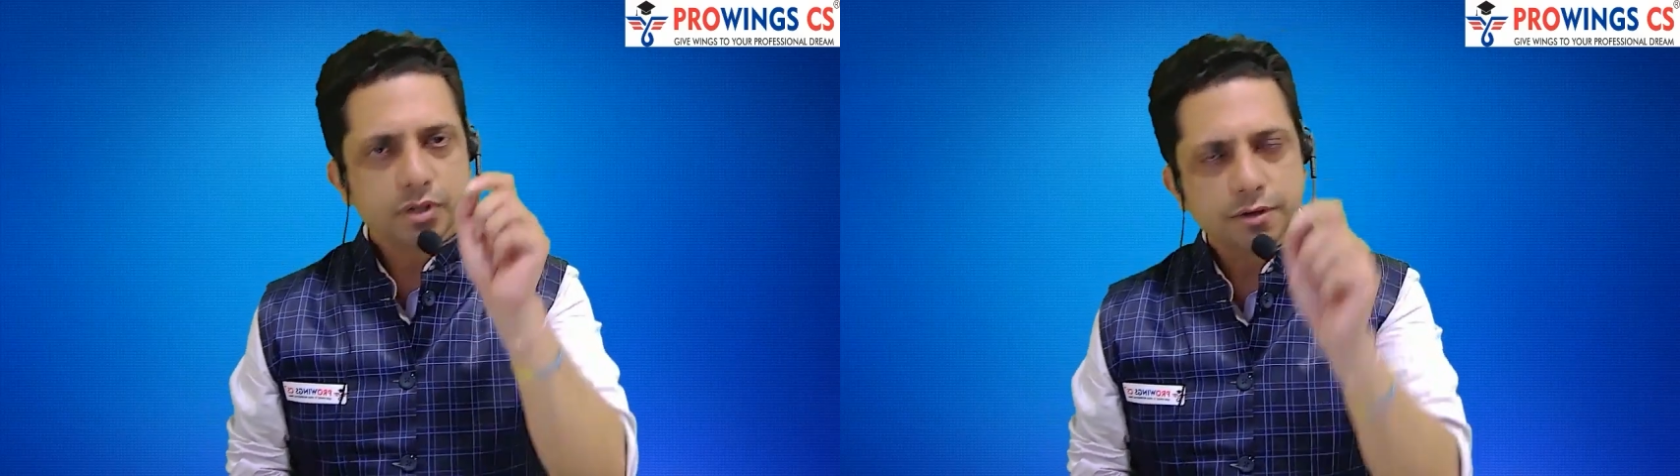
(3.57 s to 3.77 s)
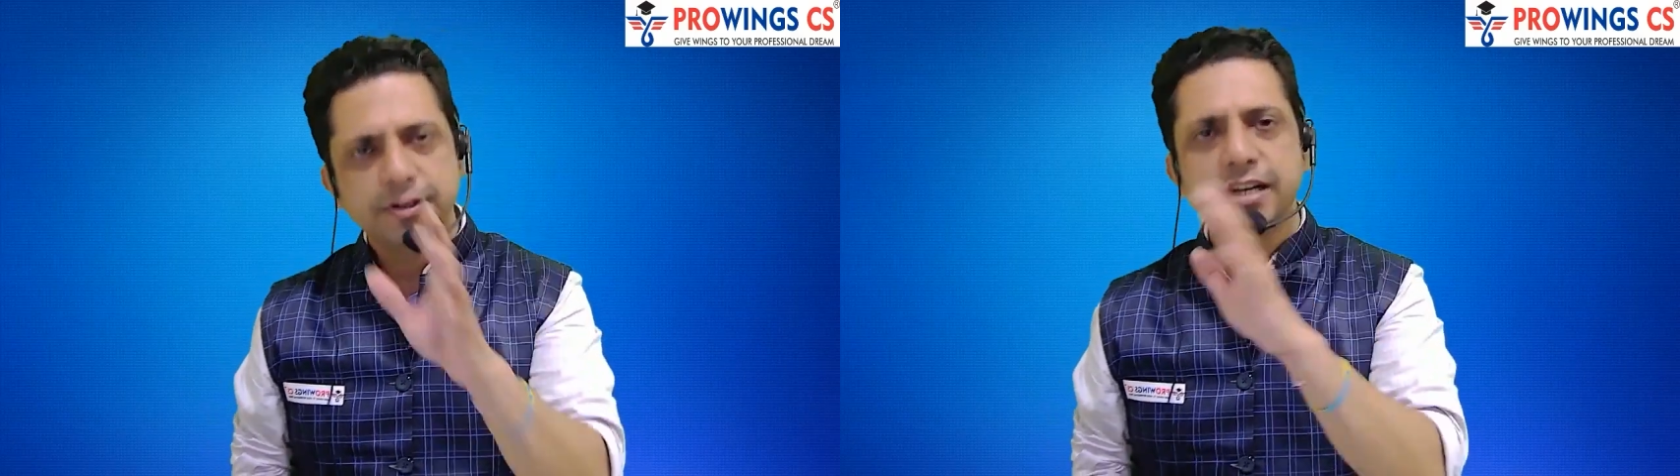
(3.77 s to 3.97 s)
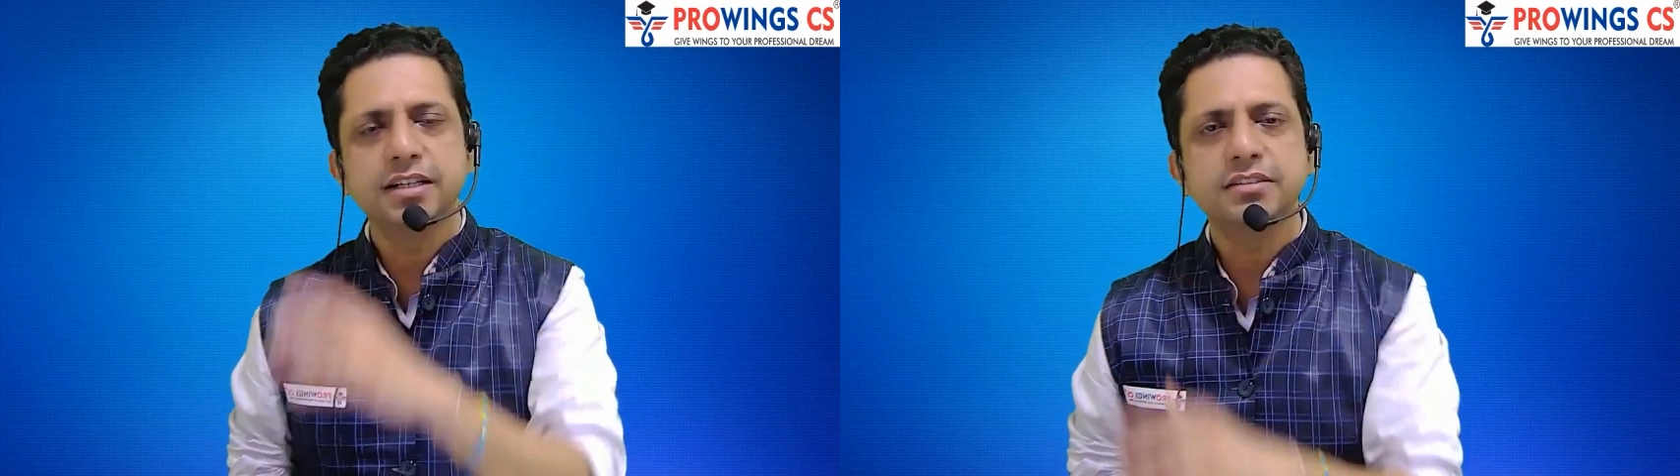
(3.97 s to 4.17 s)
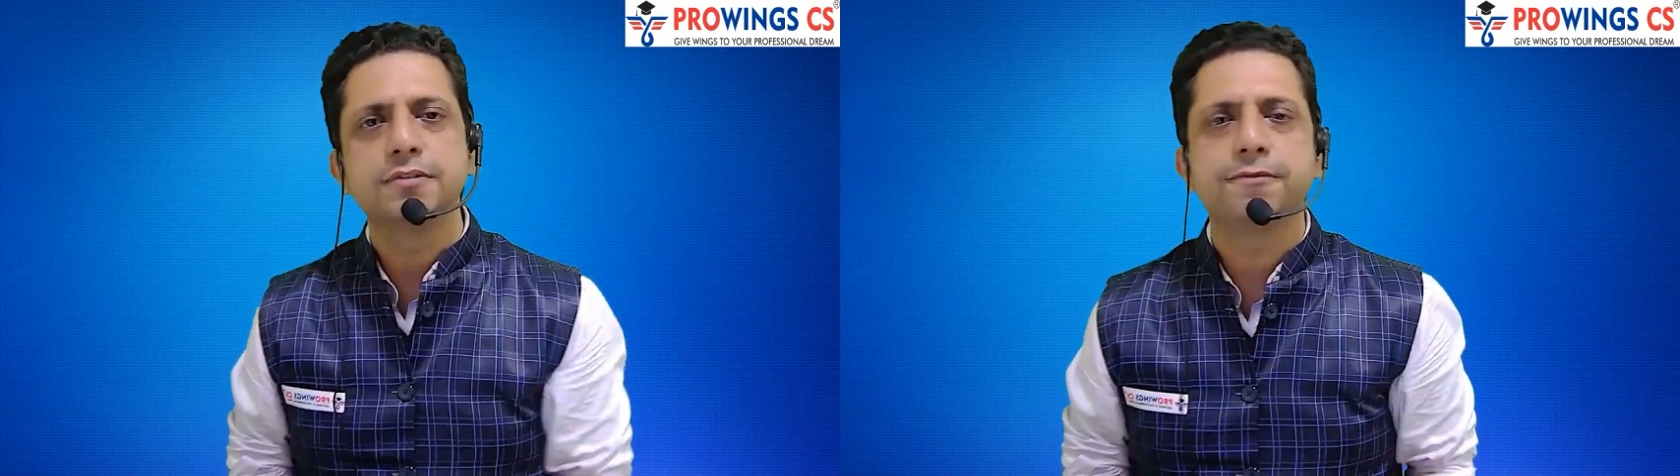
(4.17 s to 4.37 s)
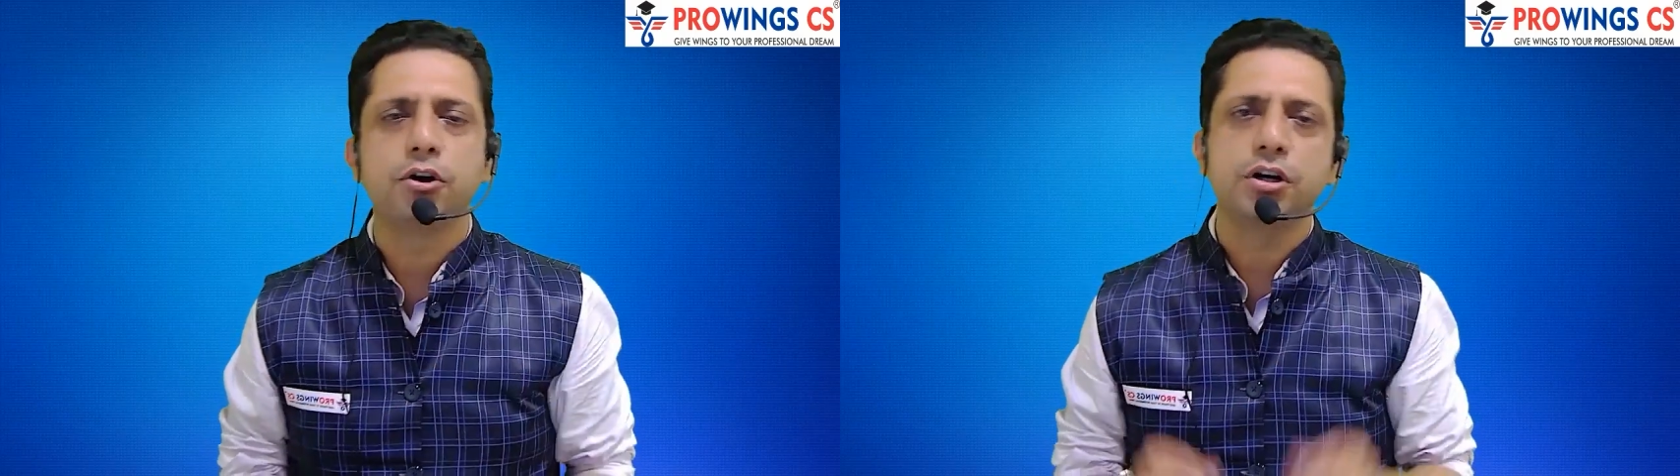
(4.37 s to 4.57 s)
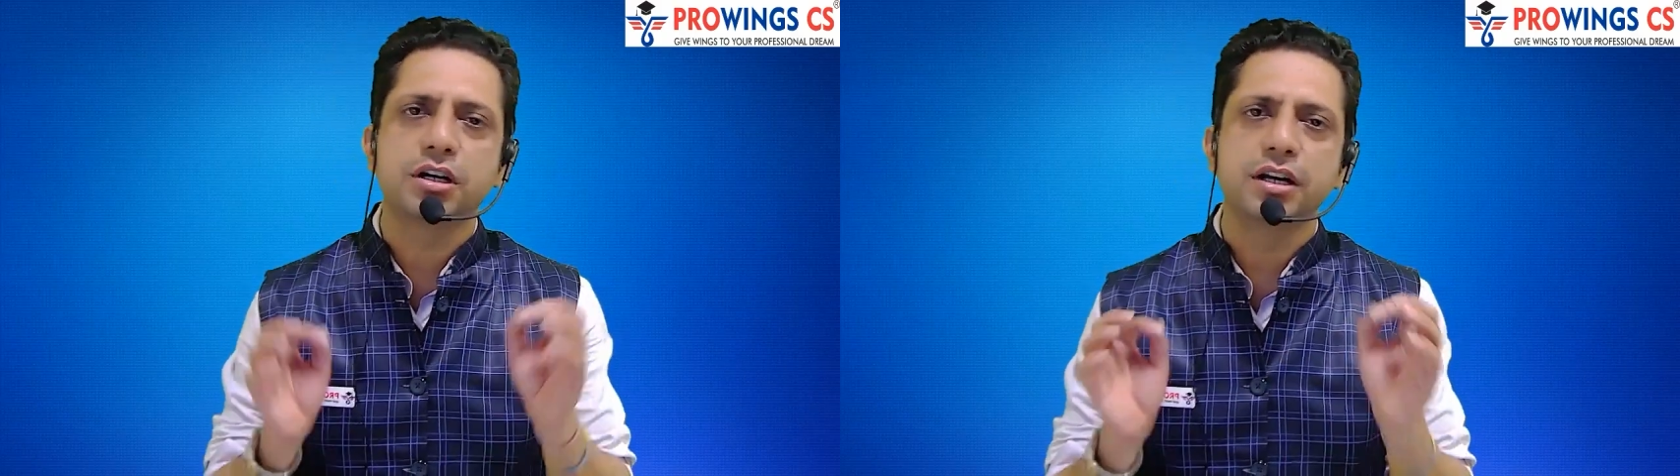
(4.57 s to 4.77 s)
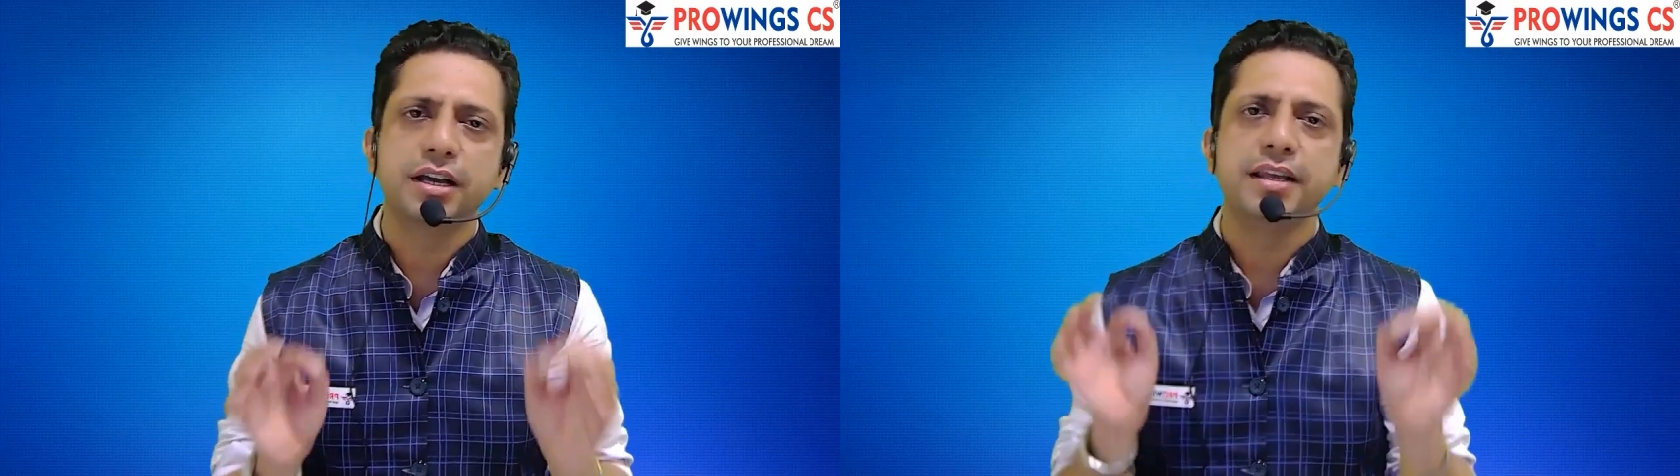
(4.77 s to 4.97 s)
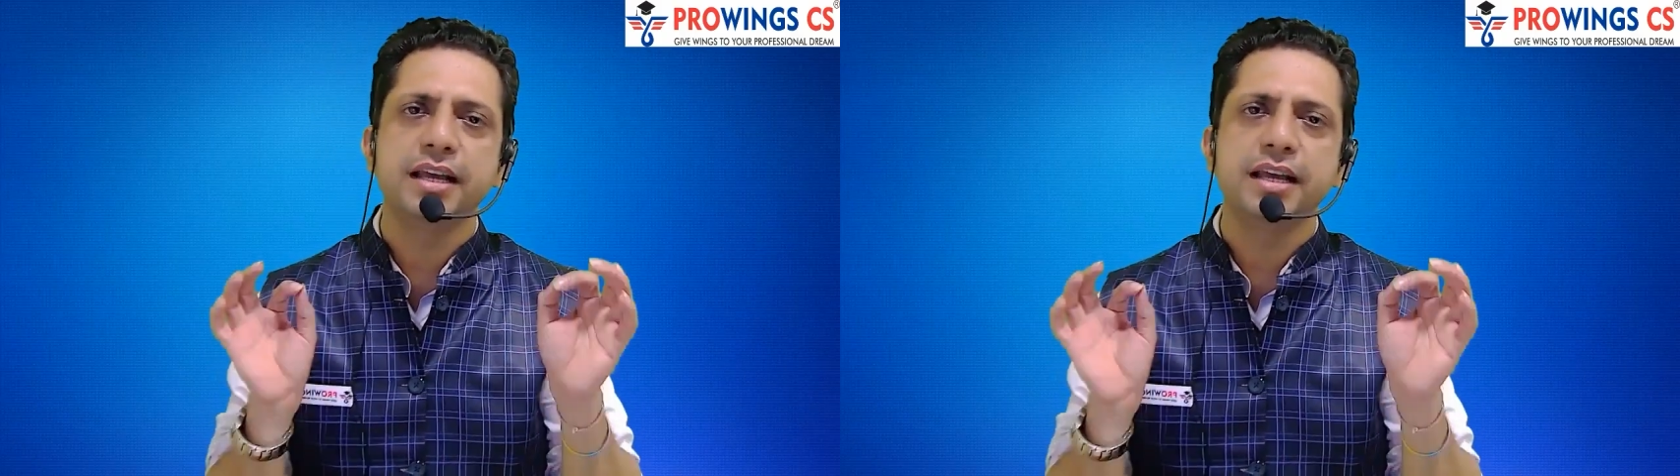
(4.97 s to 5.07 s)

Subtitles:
Friends, for clearing